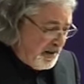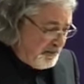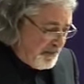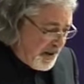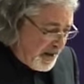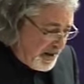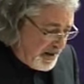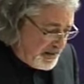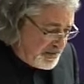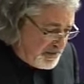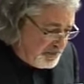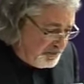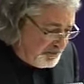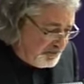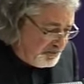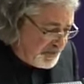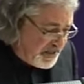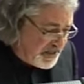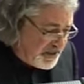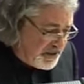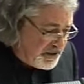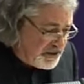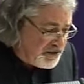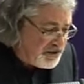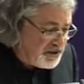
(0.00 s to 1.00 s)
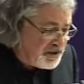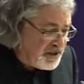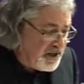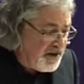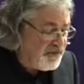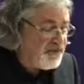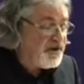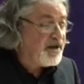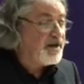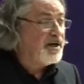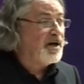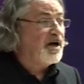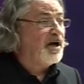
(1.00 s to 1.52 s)
but because their
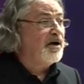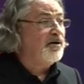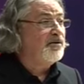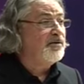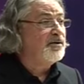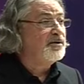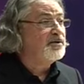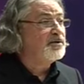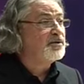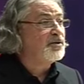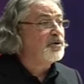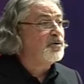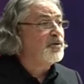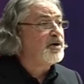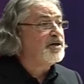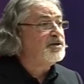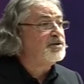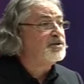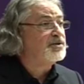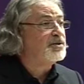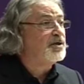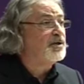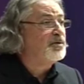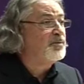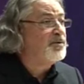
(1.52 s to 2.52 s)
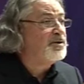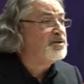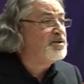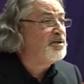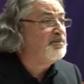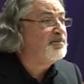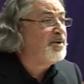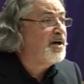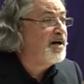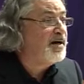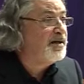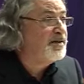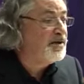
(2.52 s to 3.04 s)
recurrent question was a
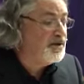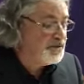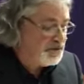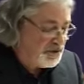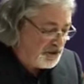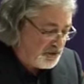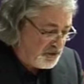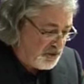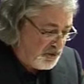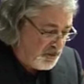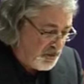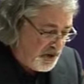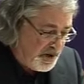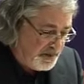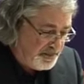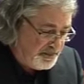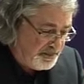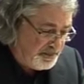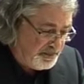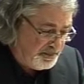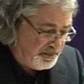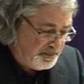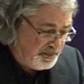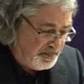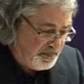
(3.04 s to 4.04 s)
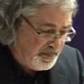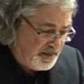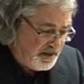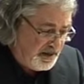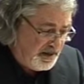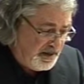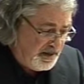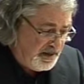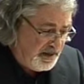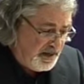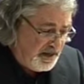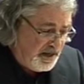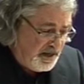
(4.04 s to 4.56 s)
biological one.
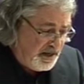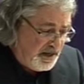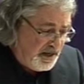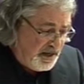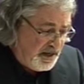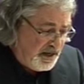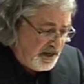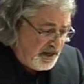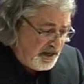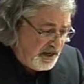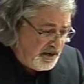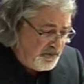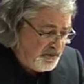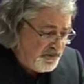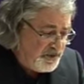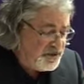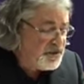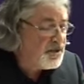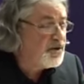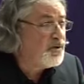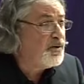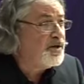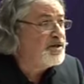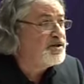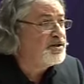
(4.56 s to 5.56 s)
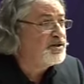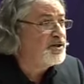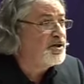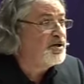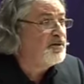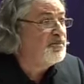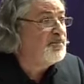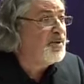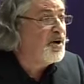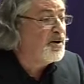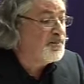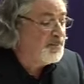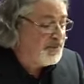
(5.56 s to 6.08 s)
It was a question of